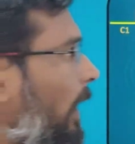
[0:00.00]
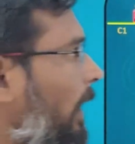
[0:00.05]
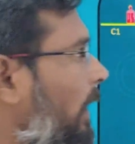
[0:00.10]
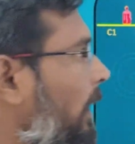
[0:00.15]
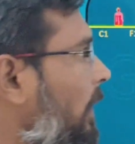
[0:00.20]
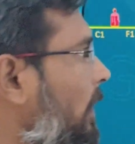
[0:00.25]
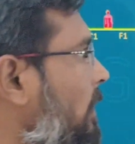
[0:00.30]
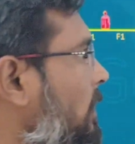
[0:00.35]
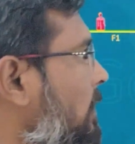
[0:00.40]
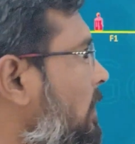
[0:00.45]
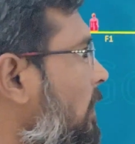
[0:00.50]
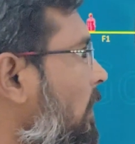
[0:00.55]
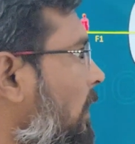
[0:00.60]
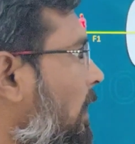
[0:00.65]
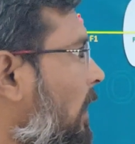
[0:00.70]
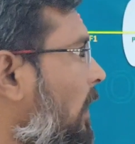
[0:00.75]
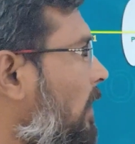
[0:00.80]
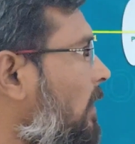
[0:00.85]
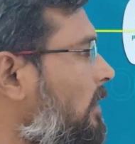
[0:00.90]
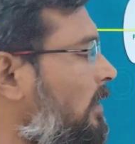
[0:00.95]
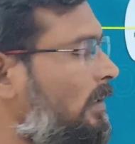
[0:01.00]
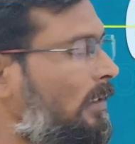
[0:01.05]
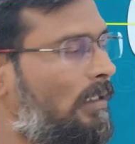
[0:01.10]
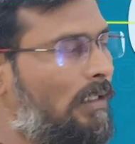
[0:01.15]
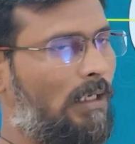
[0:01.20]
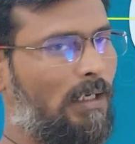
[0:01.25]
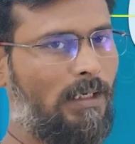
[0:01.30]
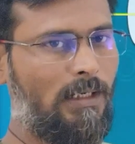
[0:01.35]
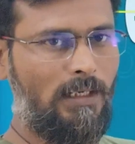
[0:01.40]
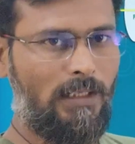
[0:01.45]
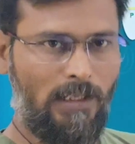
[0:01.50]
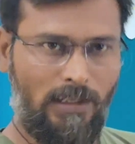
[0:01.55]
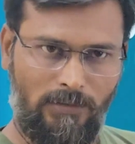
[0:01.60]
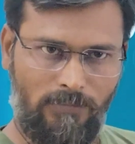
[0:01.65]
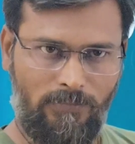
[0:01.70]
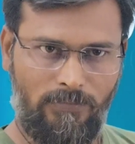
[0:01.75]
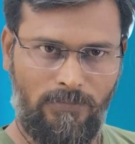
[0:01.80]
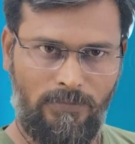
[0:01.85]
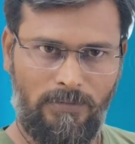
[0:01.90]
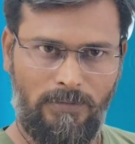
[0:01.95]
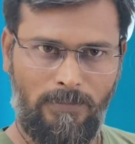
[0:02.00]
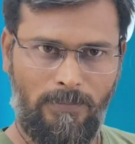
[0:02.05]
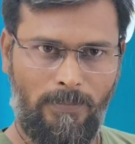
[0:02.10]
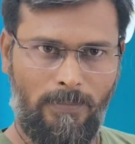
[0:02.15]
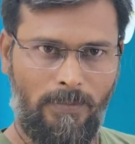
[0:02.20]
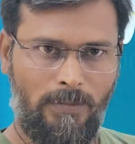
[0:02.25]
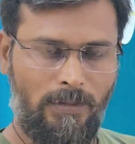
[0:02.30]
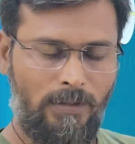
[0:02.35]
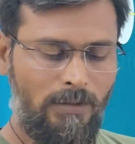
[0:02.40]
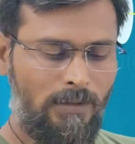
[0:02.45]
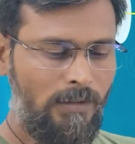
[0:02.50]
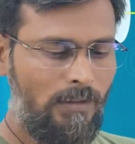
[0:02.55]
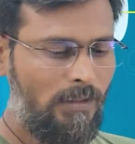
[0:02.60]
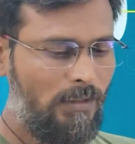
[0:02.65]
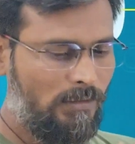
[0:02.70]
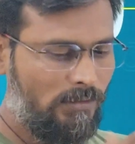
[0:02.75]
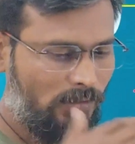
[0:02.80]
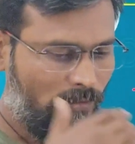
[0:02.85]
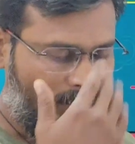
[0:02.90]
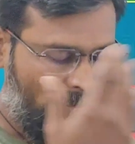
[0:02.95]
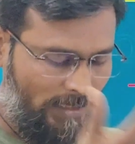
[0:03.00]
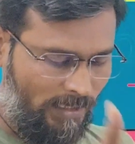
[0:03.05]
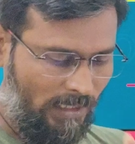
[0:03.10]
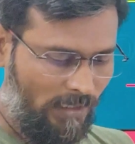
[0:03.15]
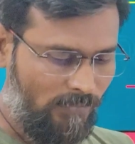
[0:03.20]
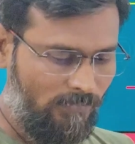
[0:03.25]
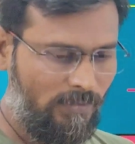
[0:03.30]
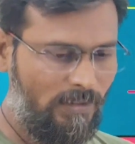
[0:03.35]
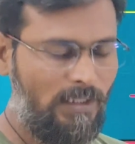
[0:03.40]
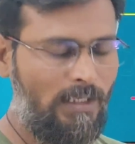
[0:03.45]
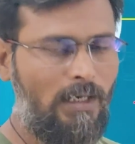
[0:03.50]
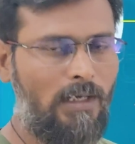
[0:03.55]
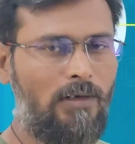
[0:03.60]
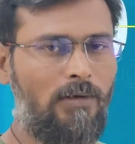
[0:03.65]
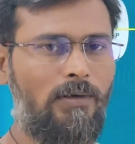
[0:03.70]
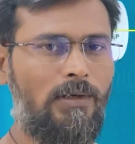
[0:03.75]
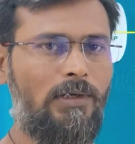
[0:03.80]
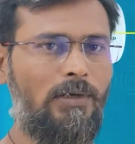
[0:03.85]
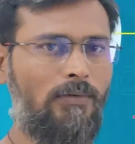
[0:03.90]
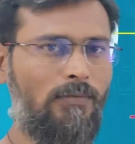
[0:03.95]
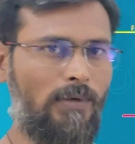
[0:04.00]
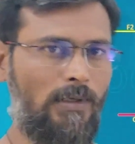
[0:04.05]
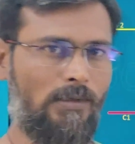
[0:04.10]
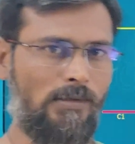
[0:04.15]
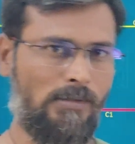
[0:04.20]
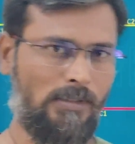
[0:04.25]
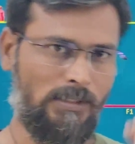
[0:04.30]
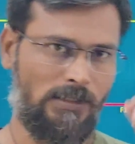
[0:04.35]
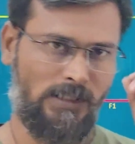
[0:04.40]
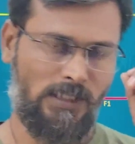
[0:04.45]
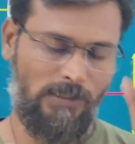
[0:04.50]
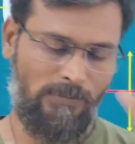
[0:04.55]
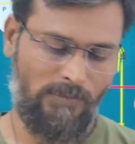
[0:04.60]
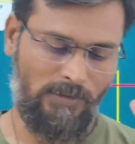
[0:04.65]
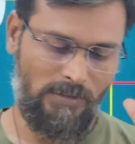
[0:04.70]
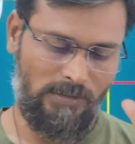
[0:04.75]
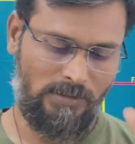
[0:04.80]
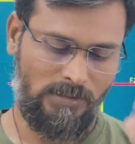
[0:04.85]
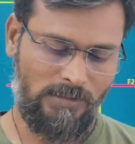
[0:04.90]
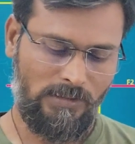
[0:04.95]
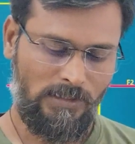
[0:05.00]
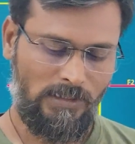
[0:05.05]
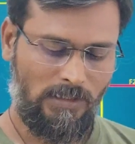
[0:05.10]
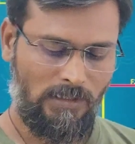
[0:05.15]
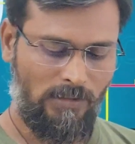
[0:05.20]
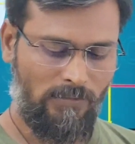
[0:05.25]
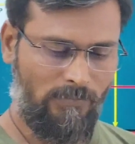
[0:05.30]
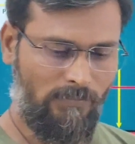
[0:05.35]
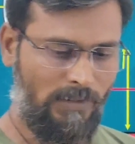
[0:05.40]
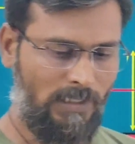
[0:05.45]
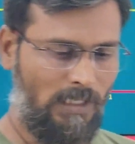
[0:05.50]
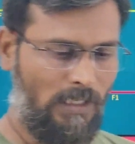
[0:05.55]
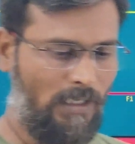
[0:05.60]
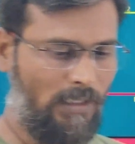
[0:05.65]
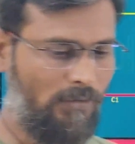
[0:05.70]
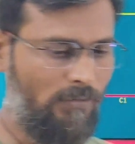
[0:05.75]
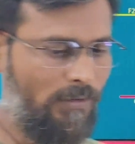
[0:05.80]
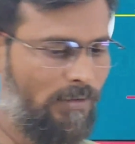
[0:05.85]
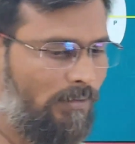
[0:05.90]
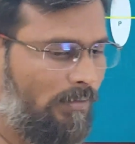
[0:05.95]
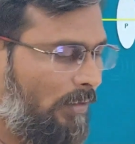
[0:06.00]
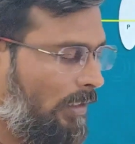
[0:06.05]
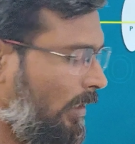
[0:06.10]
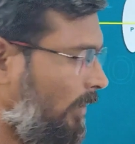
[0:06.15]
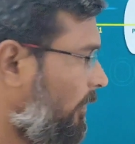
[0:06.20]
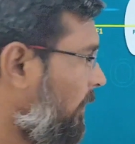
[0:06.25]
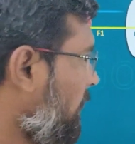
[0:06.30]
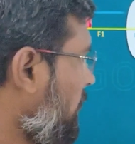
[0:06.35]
and C, or C and F. So again, we are going to follow the same rules. We are going to take